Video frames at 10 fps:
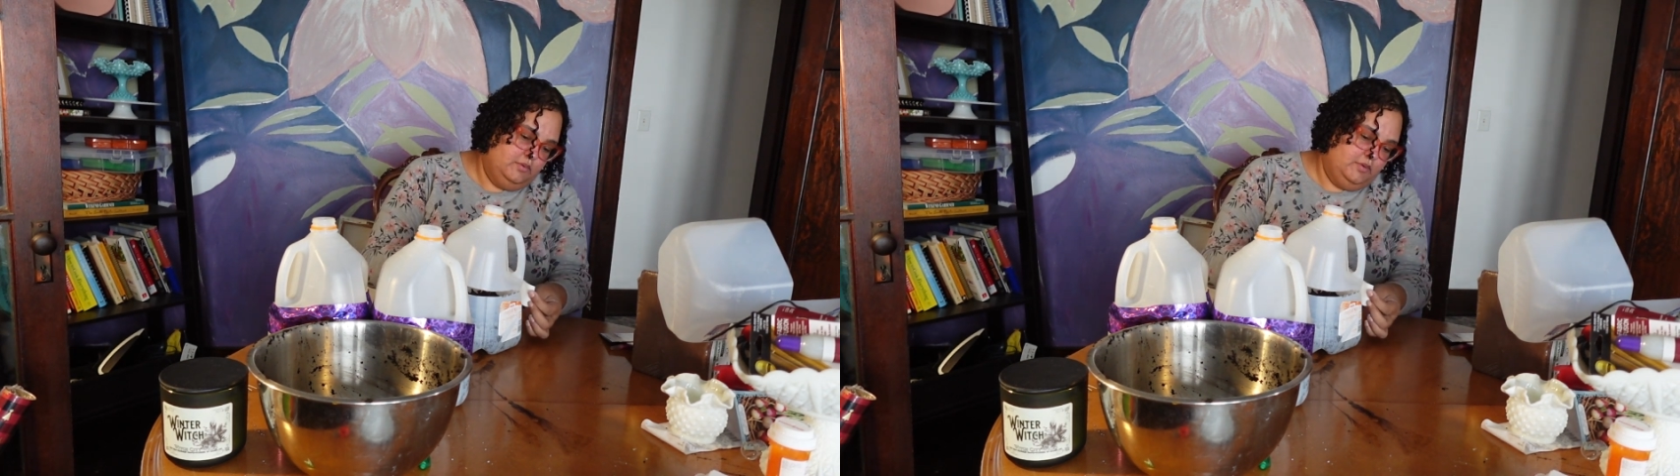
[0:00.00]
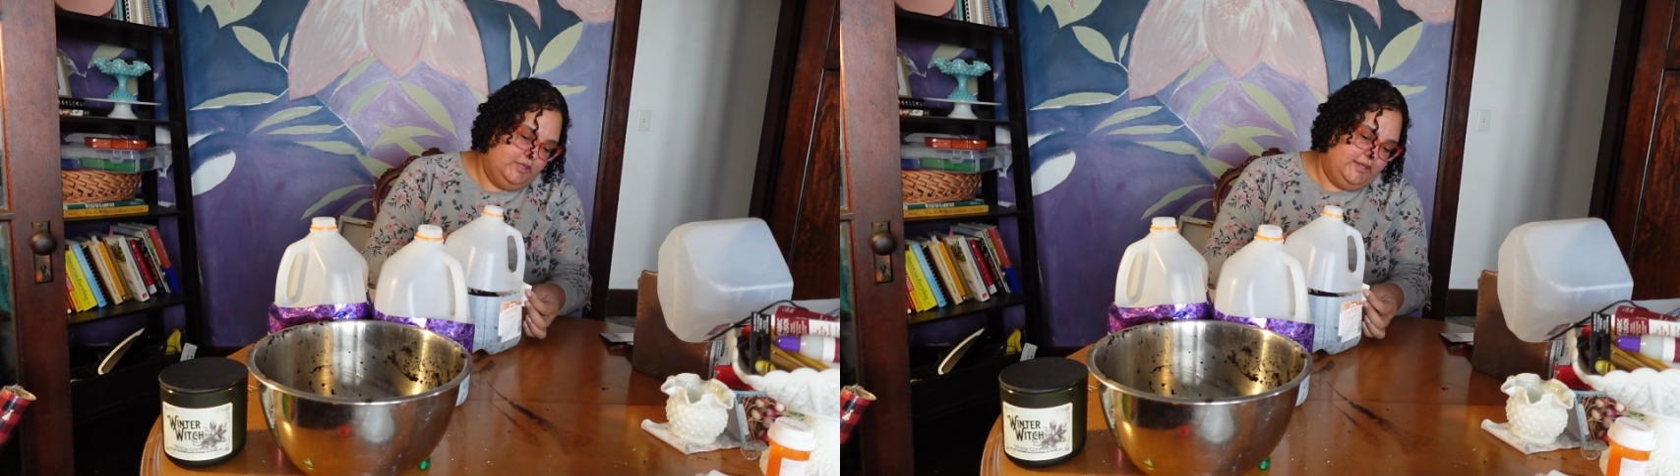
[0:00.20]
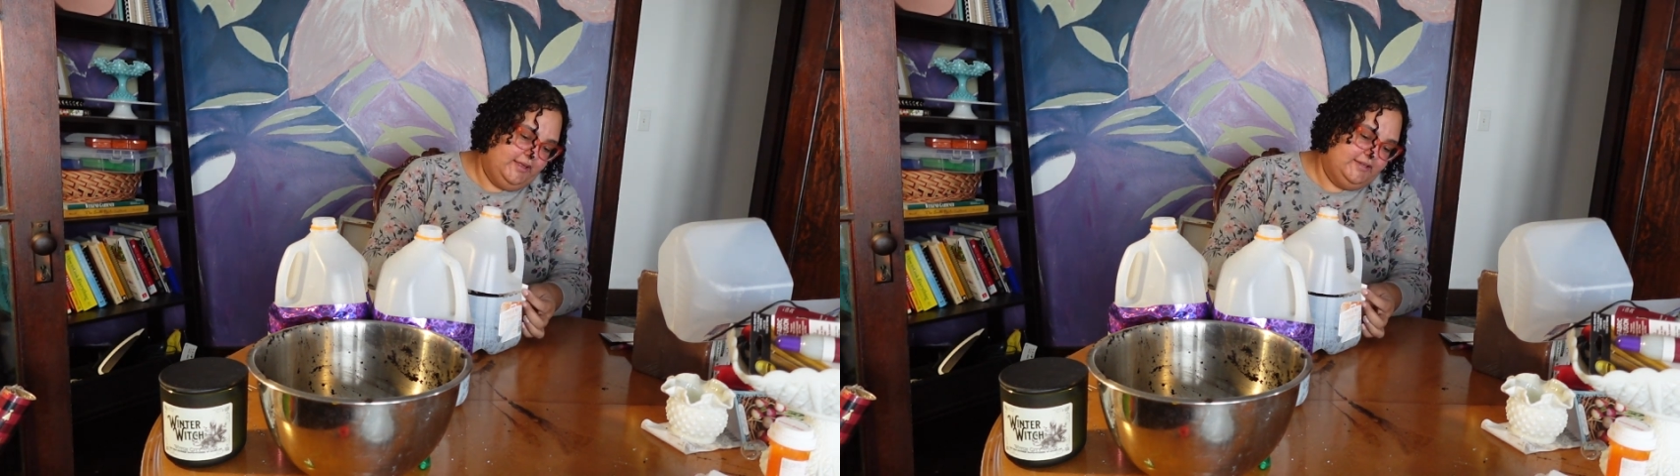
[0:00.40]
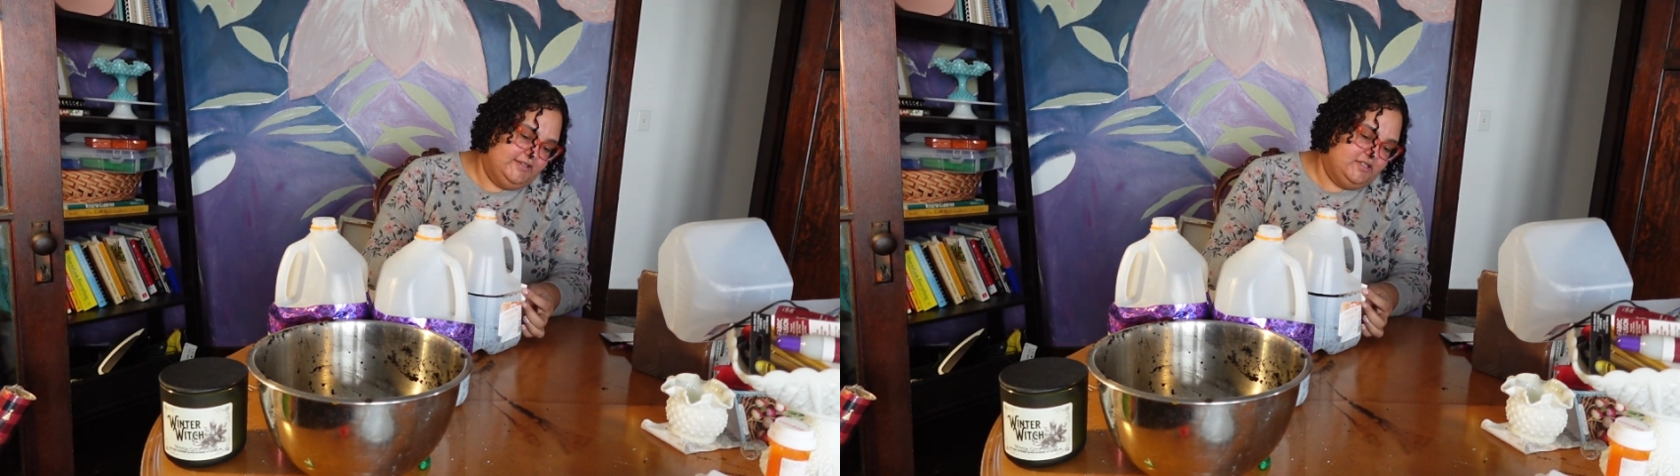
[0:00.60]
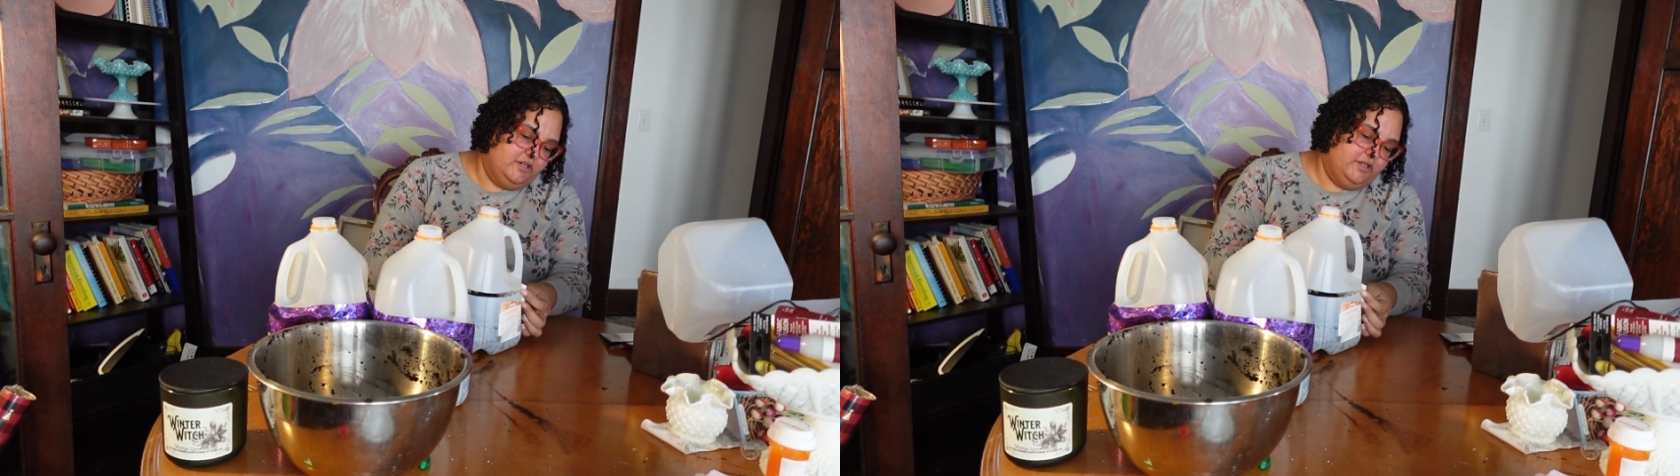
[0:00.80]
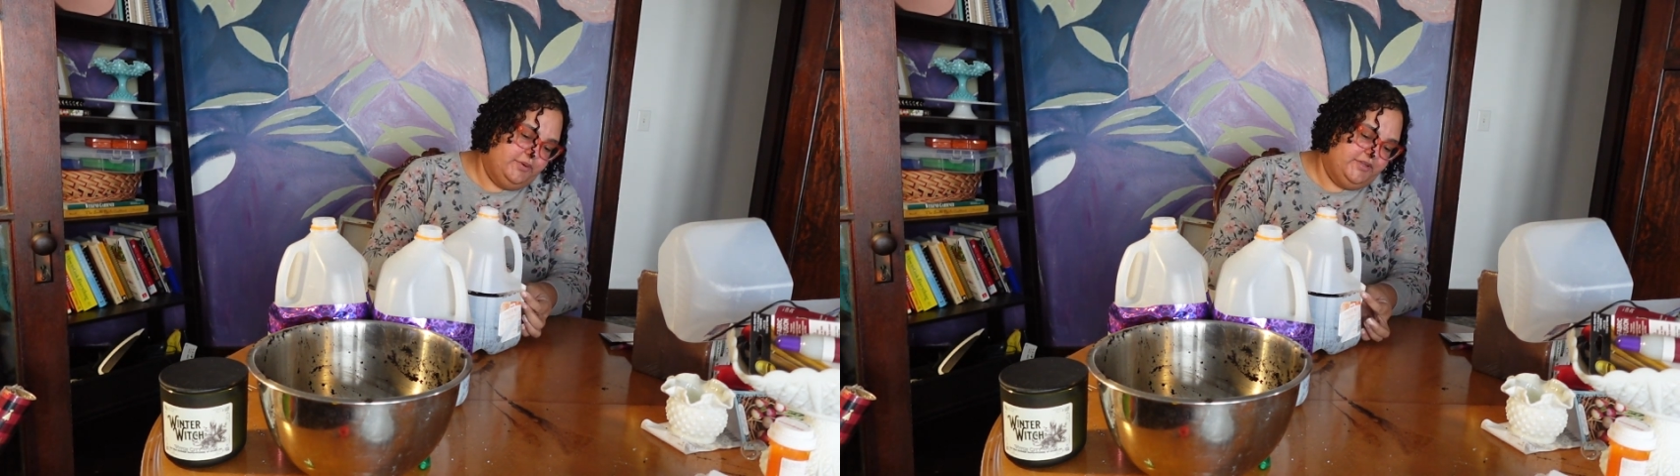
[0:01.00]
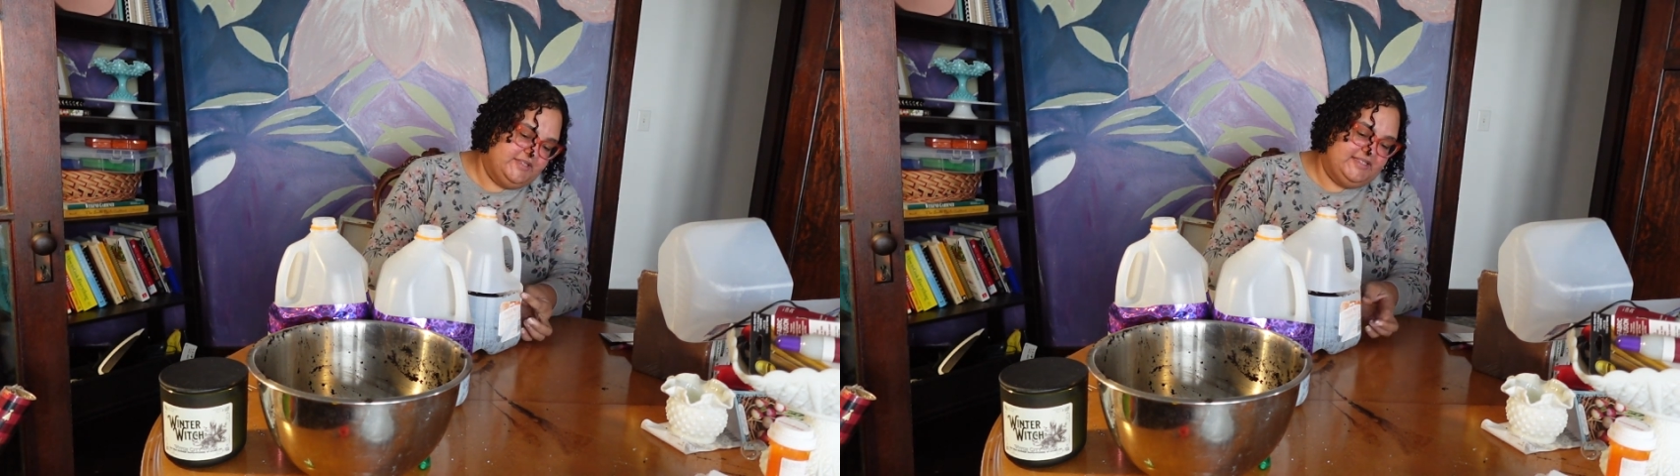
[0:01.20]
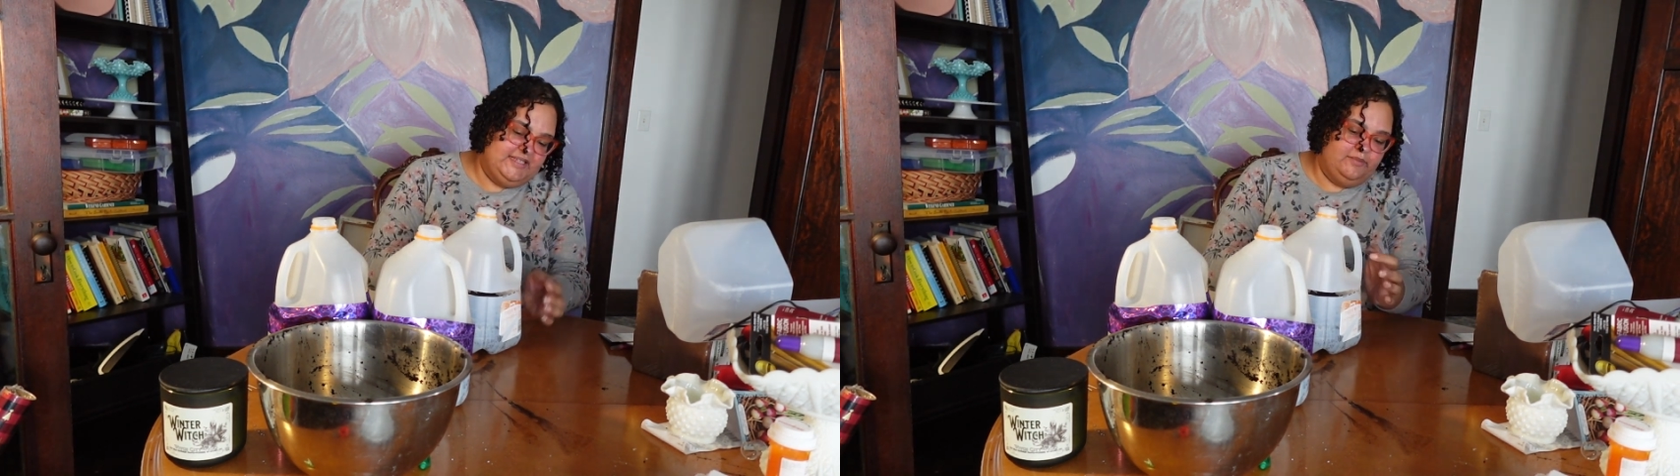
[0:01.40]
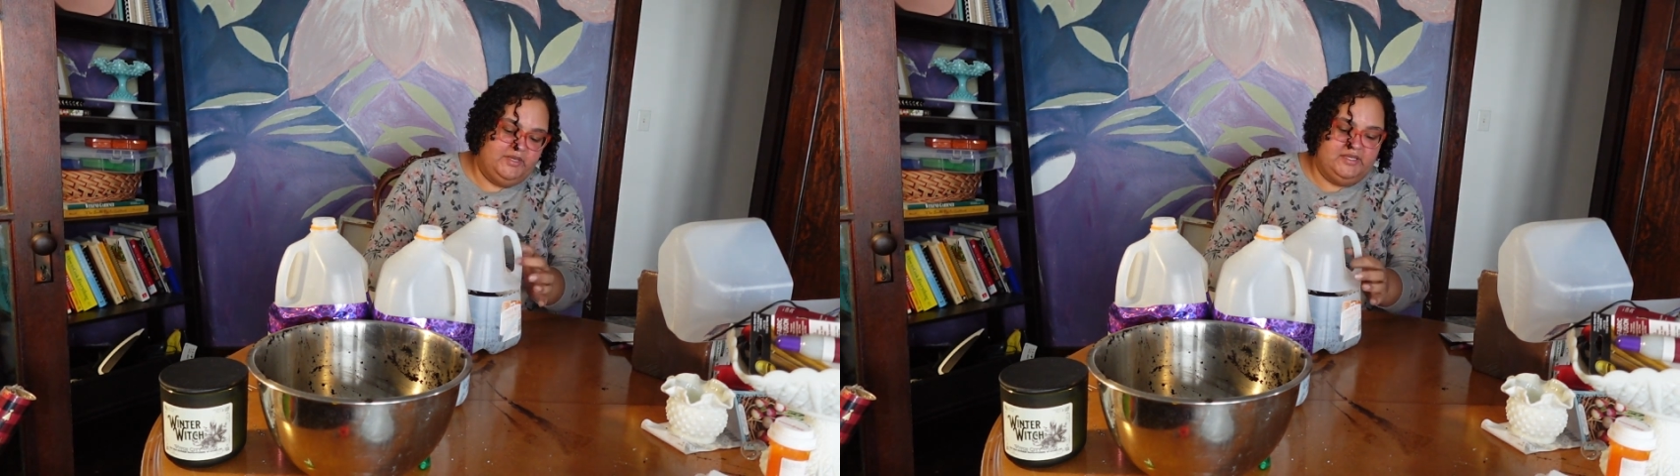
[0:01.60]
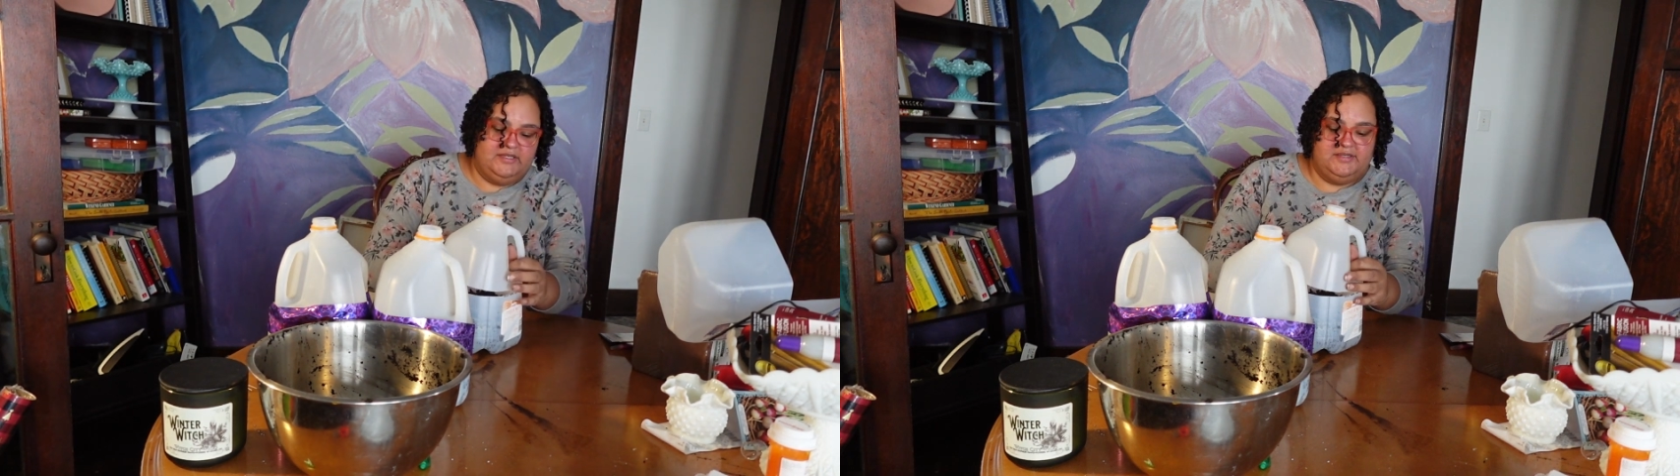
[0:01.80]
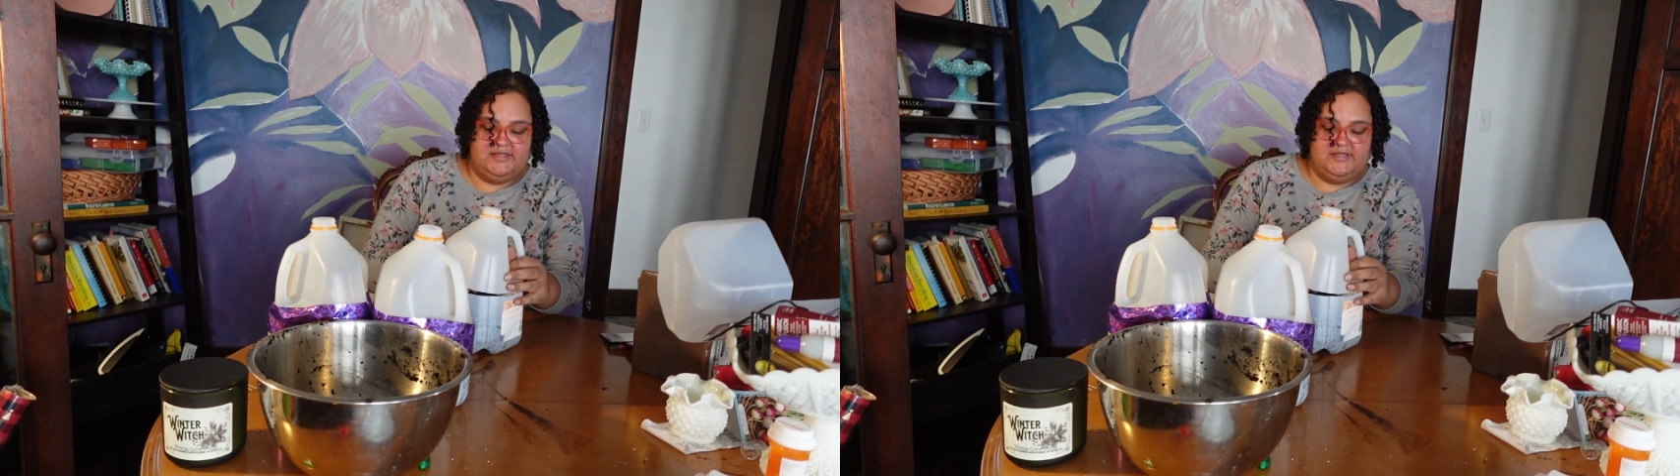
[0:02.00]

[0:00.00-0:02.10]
And I like to start it where the seam is.